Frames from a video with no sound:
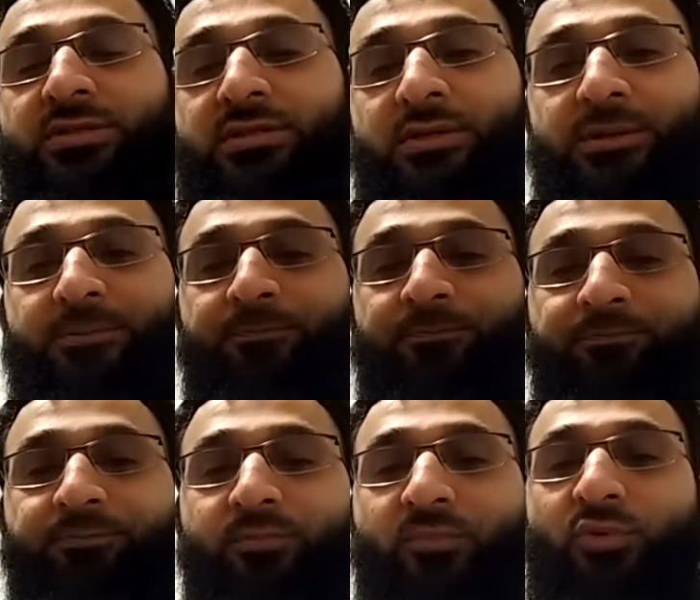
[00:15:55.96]

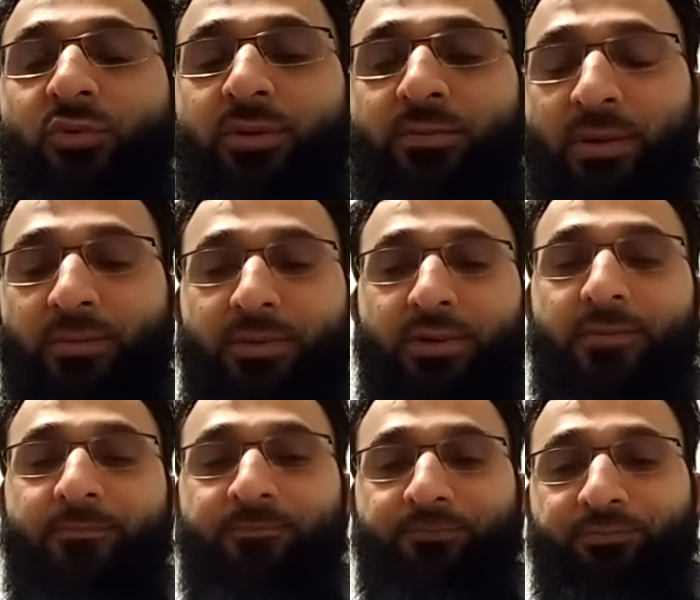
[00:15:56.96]
to remember
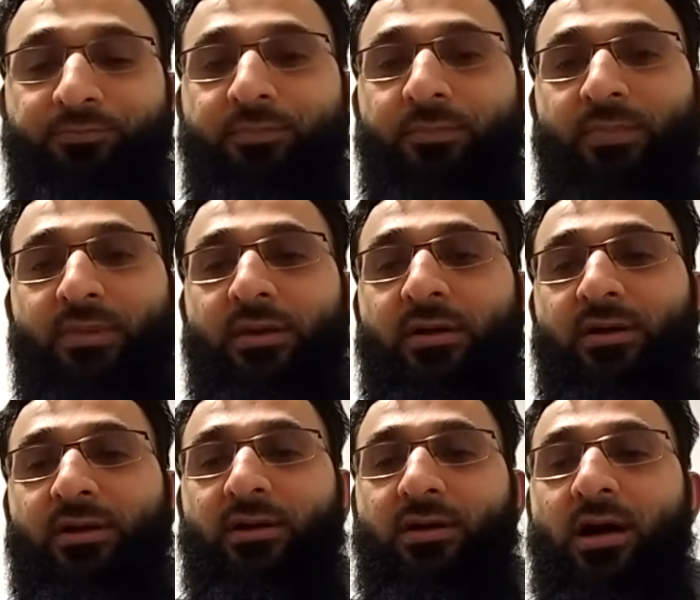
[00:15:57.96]

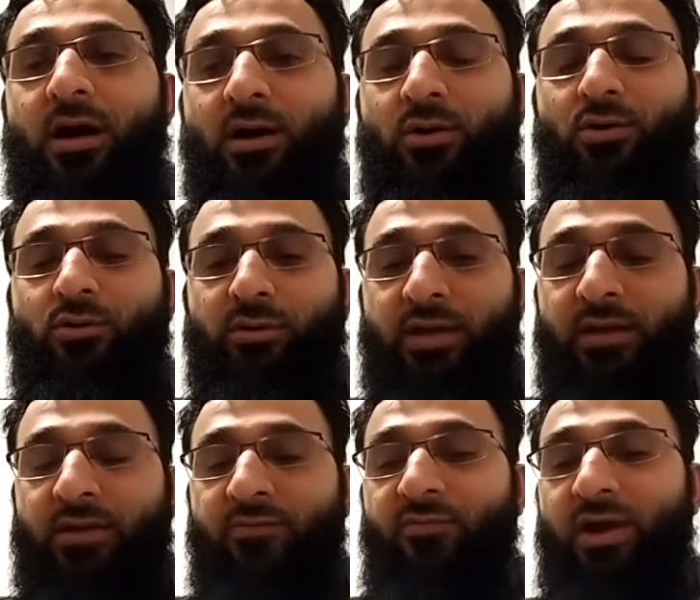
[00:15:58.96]
how and
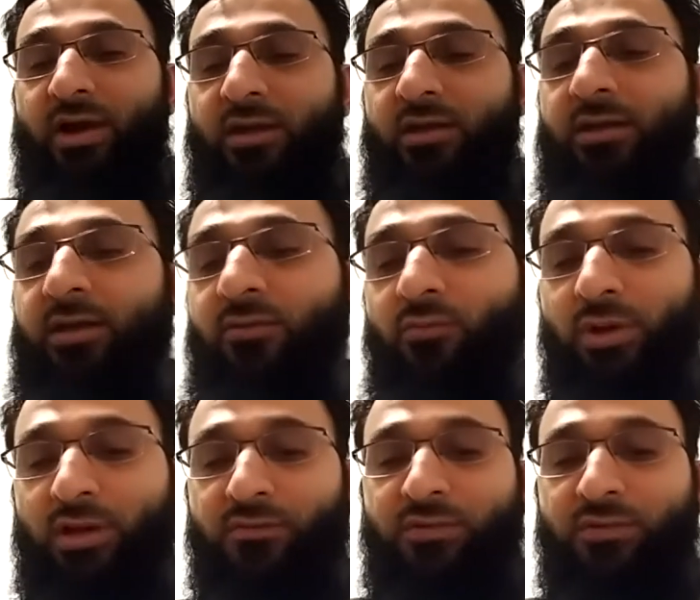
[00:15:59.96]
why and where we